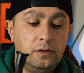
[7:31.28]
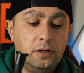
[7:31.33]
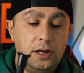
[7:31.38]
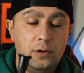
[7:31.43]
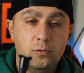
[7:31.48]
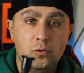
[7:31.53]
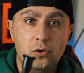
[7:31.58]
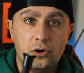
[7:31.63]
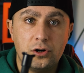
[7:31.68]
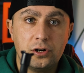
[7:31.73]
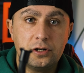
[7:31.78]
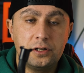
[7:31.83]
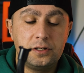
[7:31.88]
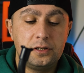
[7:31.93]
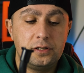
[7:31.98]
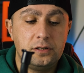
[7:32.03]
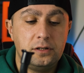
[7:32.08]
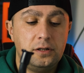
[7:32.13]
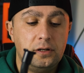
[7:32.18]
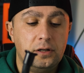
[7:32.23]
It
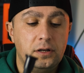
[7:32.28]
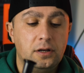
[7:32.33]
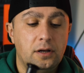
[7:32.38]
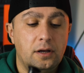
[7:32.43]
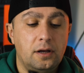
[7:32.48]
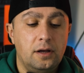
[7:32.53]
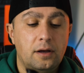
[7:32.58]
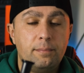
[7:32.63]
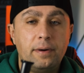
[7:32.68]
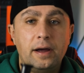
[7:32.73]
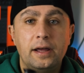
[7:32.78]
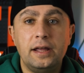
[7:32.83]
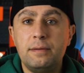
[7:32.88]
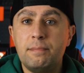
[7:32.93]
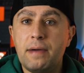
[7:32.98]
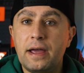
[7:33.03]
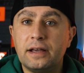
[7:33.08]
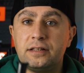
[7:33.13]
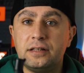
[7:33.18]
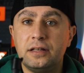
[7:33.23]
works, but it
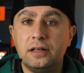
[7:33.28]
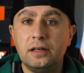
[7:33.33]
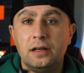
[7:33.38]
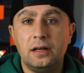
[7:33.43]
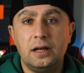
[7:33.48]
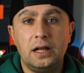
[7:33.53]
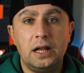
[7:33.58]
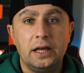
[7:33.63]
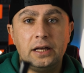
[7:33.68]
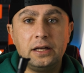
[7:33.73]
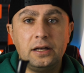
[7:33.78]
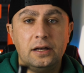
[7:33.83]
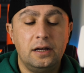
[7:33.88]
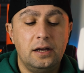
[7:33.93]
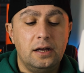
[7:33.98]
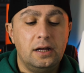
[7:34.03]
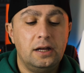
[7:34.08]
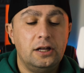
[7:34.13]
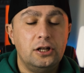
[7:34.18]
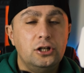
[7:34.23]
makes it like
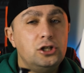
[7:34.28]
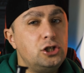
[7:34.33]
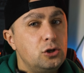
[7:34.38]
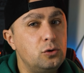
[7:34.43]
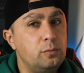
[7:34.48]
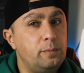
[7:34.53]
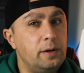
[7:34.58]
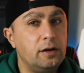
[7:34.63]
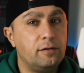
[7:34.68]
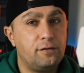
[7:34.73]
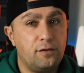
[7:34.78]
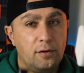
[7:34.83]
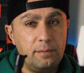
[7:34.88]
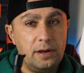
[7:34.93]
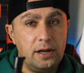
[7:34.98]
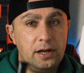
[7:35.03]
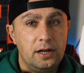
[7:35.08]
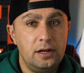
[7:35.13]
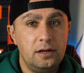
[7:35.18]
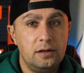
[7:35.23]
too big for
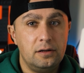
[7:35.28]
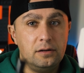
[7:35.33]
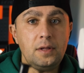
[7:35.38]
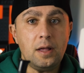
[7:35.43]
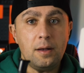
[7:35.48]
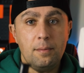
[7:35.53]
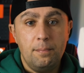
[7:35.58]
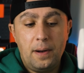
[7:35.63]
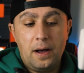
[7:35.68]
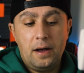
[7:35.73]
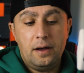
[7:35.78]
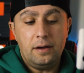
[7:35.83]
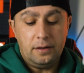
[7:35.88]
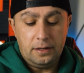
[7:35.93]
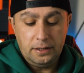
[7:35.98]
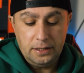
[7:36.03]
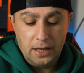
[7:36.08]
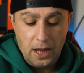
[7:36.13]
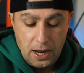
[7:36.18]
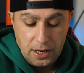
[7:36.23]
me.
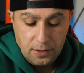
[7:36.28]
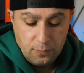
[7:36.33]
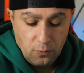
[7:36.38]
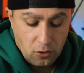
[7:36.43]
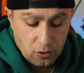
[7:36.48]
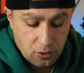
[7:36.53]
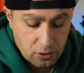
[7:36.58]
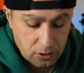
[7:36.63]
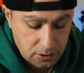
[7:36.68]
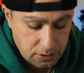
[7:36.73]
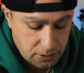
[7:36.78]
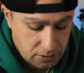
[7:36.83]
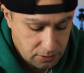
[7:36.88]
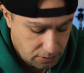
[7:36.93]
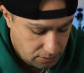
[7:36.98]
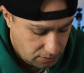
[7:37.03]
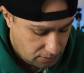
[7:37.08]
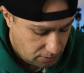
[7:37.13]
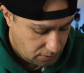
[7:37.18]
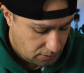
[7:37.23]
But yeah, it
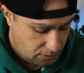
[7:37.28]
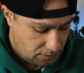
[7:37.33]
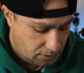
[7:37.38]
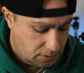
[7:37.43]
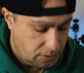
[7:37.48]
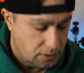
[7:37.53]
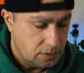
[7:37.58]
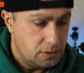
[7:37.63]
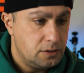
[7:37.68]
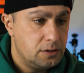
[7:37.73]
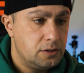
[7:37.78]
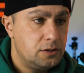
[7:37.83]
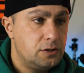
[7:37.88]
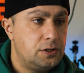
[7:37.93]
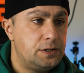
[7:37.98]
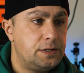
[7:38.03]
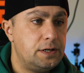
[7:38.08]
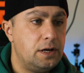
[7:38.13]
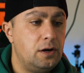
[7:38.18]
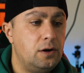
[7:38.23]
works.
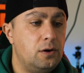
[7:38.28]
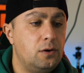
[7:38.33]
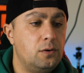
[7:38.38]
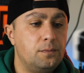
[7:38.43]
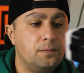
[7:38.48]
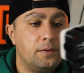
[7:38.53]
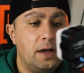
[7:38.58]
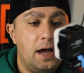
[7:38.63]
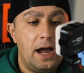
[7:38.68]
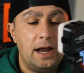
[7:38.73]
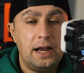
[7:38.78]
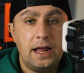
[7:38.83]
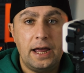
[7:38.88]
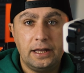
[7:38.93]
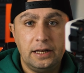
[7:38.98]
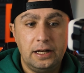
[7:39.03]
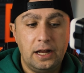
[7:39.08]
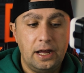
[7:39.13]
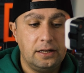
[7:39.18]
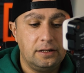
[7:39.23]
So I
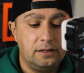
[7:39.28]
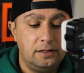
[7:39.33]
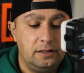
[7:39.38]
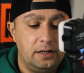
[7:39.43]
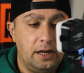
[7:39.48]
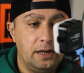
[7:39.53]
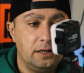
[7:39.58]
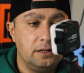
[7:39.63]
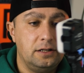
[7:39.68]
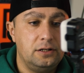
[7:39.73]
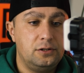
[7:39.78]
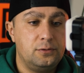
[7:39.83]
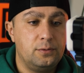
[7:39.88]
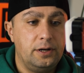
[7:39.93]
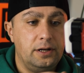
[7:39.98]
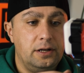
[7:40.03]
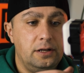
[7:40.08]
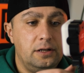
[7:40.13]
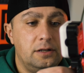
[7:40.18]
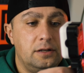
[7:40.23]
like it like this
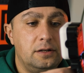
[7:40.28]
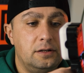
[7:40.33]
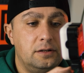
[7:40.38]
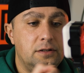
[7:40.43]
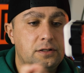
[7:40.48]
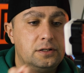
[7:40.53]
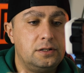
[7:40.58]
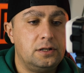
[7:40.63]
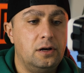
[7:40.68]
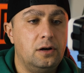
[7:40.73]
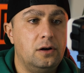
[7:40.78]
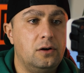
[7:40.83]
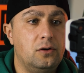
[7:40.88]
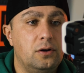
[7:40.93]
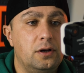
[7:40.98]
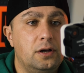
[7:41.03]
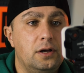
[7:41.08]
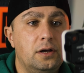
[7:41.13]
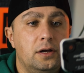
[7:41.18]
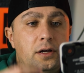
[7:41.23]
way.
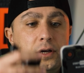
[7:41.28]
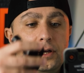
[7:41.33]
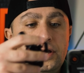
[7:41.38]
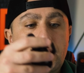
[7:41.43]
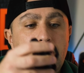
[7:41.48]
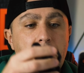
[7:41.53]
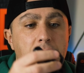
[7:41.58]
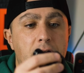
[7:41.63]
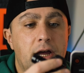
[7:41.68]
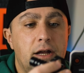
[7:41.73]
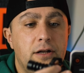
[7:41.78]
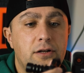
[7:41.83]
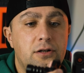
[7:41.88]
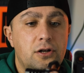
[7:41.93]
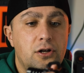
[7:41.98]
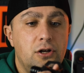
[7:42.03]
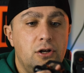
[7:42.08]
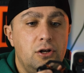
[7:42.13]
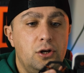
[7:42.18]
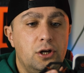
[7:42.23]
So, and
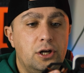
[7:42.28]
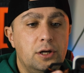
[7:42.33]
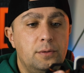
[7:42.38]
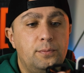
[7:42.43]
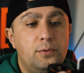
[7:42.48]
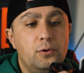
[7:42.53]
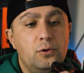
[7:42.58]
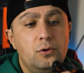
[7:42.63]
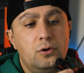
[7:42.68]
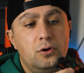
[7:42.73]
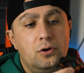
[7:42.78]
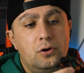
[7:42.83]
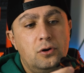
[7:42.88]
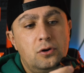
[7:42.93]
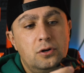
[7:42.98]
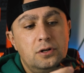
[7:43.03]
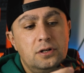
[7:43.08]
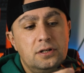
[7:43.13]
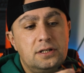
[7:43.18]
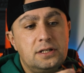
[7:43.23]
you can put
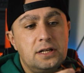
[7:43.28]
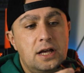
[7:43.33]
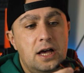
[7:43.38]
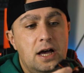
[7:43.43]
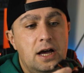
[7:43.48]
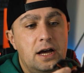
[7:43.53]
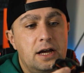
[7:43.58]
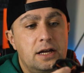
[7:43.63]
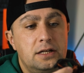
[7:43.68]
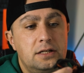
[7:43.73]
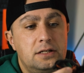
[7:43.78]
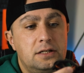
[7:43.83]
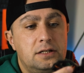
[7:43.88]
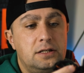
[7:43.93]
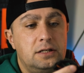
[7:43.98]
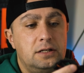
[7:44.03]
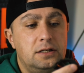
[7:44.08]
on the side